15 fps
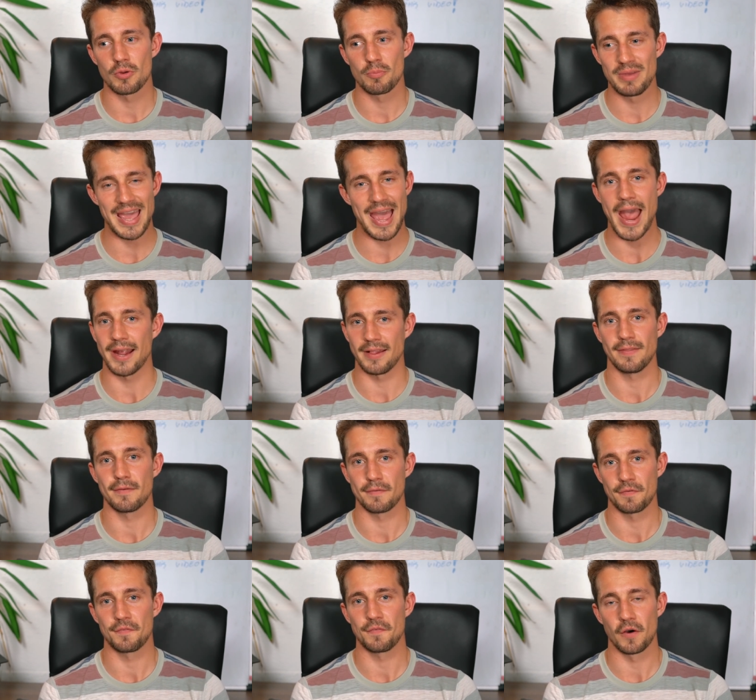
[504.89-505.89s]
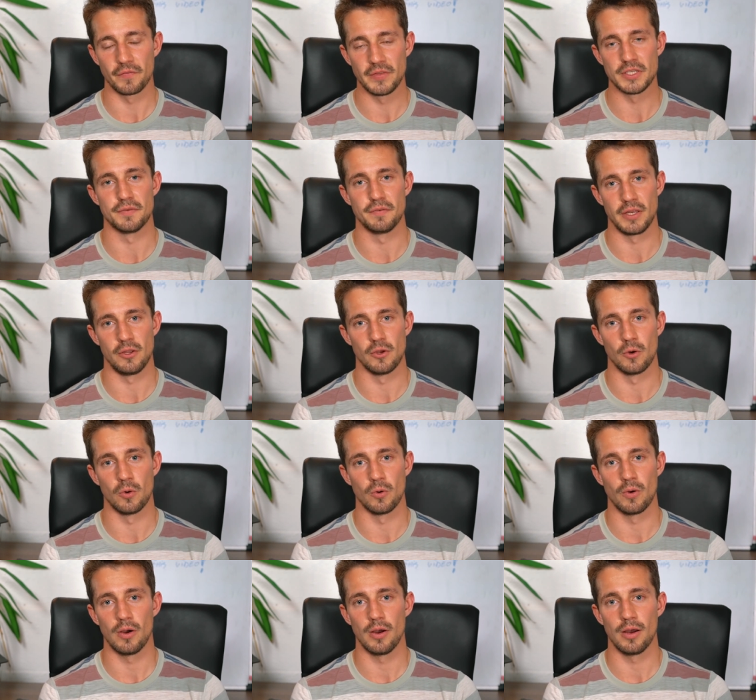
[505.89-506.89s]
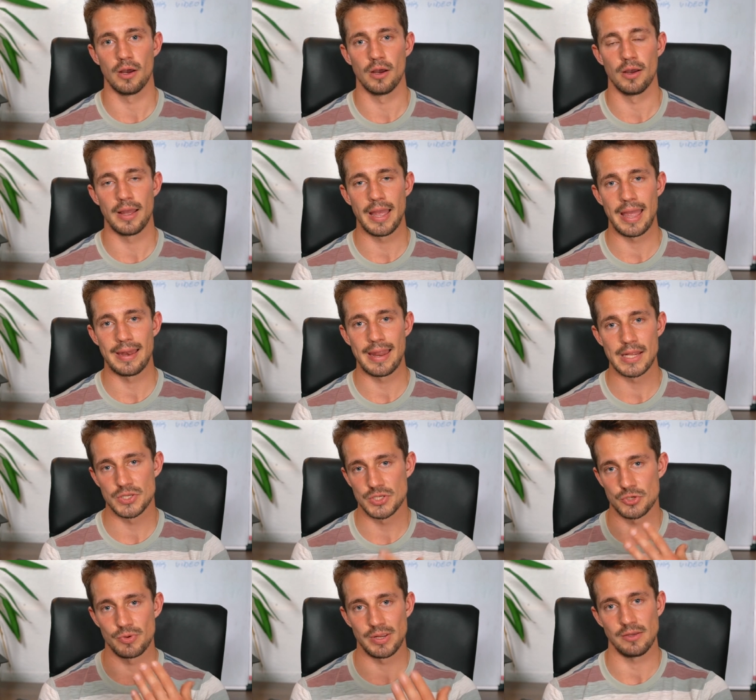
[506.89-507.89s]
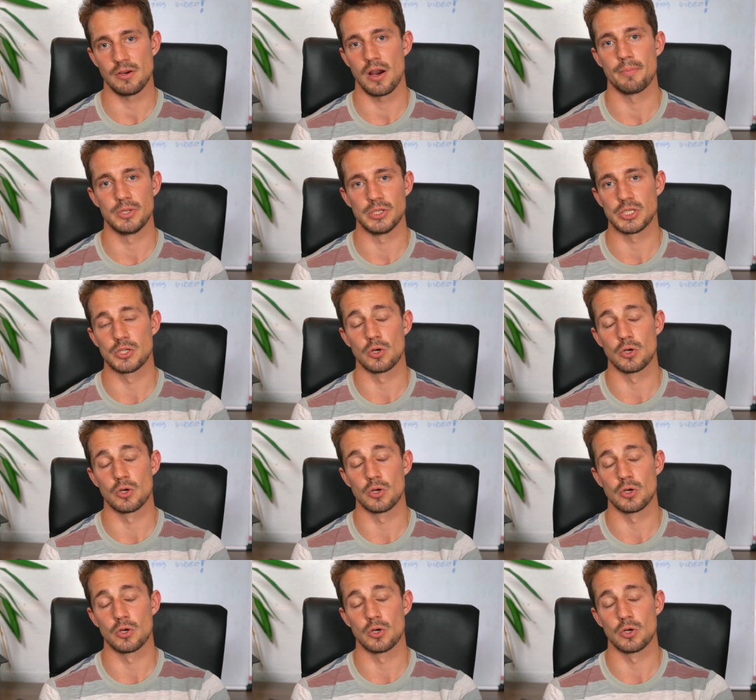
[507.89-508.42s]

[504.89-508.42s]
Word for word: be active on this video uh, and answering comments.